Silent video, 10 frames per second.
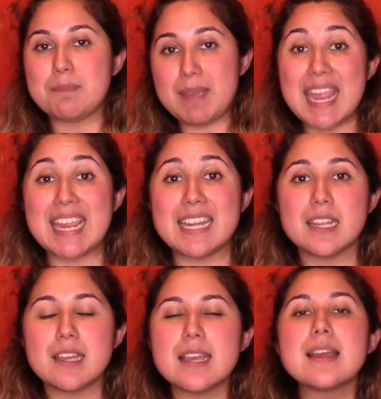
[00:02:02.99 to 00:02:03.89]

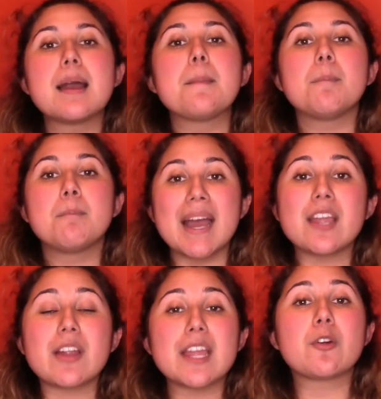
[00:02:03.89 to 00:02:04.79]
made,
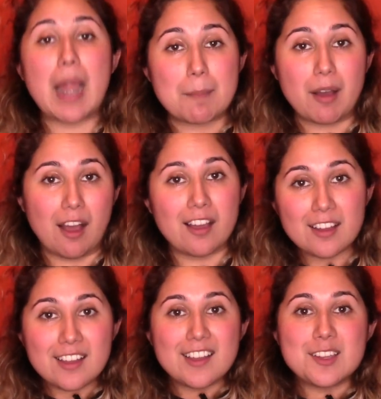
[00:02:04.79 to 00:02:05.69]
my great grandma
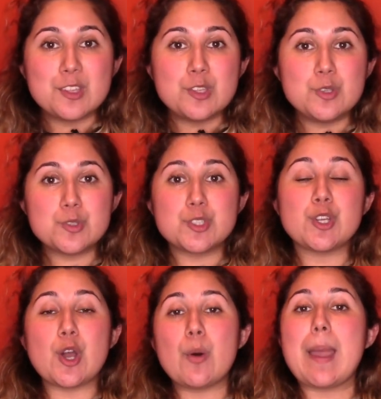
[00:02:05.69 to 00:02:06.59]
used to
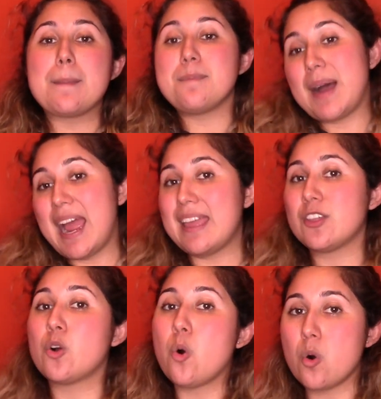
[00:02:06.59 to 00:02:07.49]
go and buy
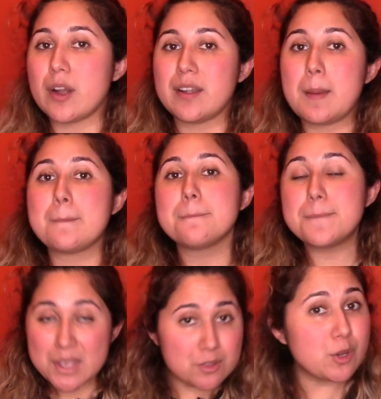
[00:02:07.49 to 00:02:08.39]
the corn,
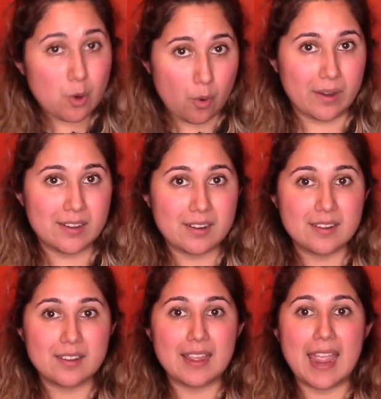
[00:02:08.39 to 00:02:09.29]
peel the corn,
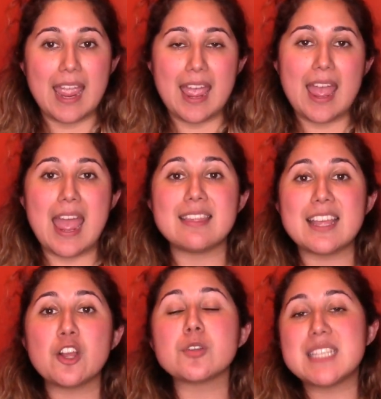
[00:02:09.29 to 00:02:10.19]
and
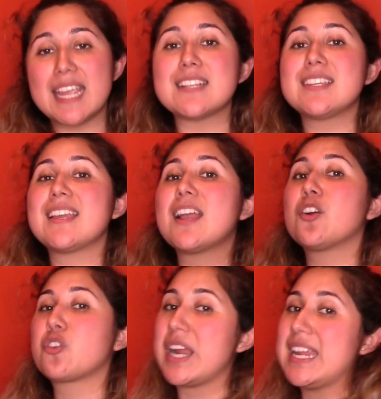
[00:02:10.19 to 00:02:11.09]
then go take it to
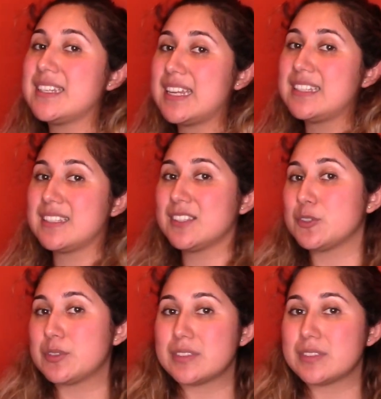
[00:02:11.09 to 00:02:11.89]
get grained into